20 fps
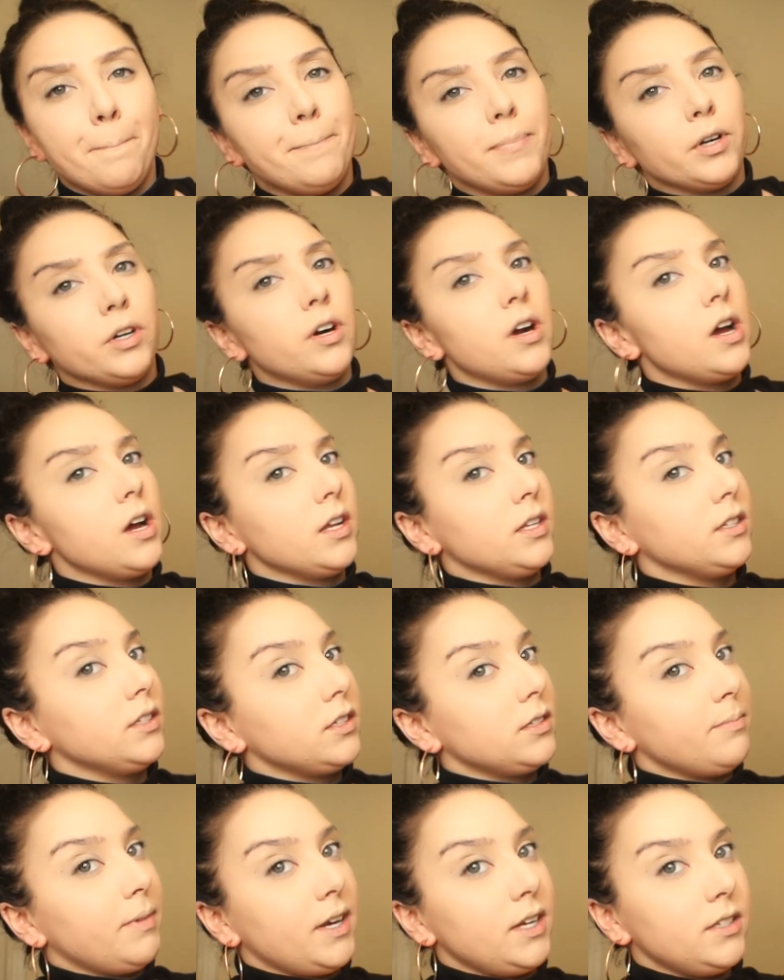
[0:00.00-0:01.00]

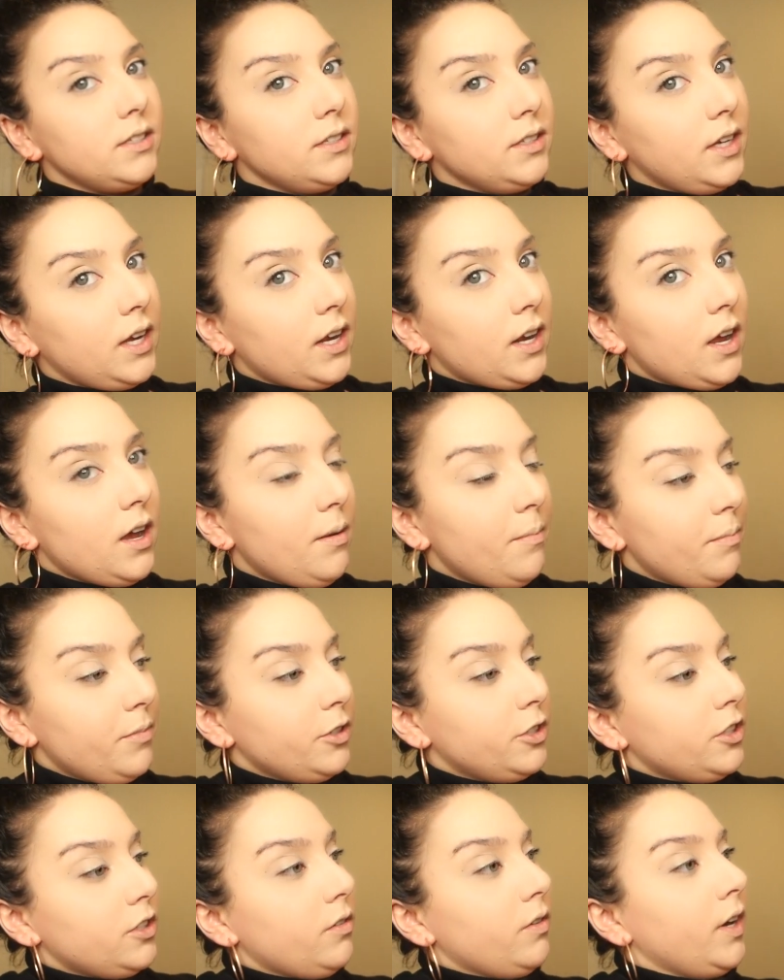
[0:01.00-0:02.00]
bronze my skin up
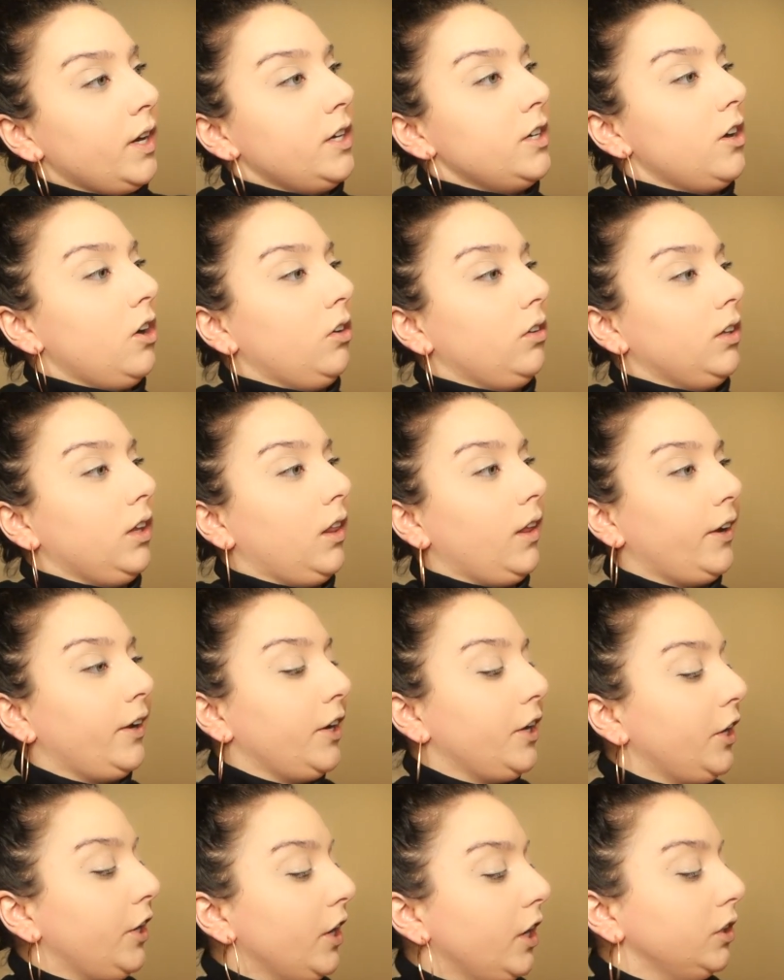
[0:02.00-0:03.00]
so I don't look like
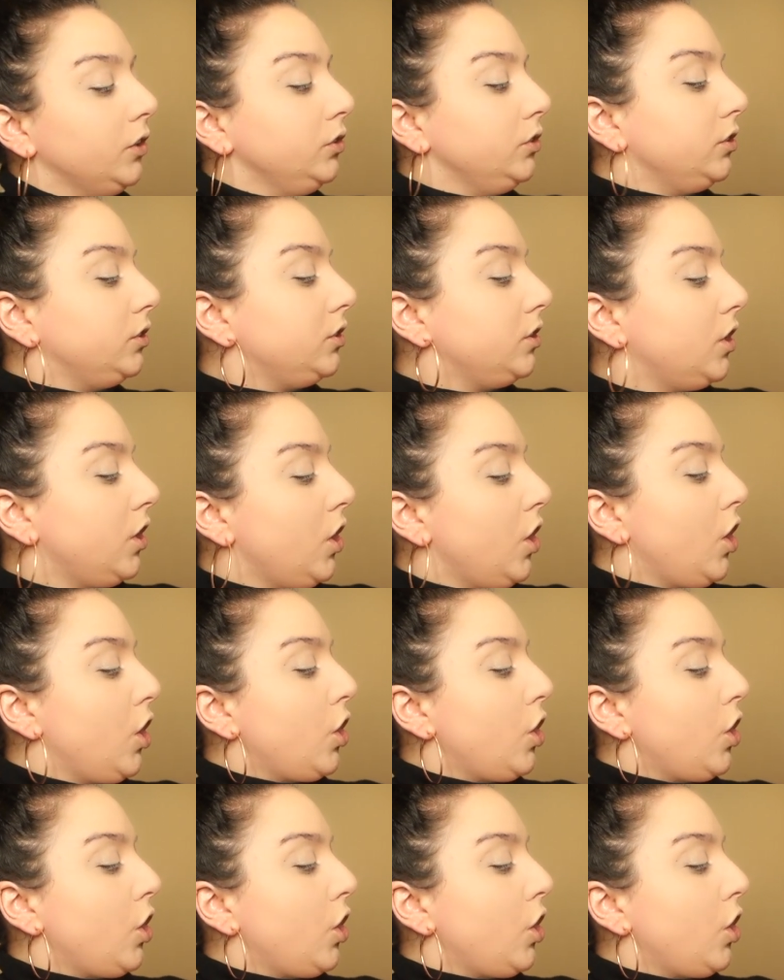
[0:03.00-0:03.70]
a ghost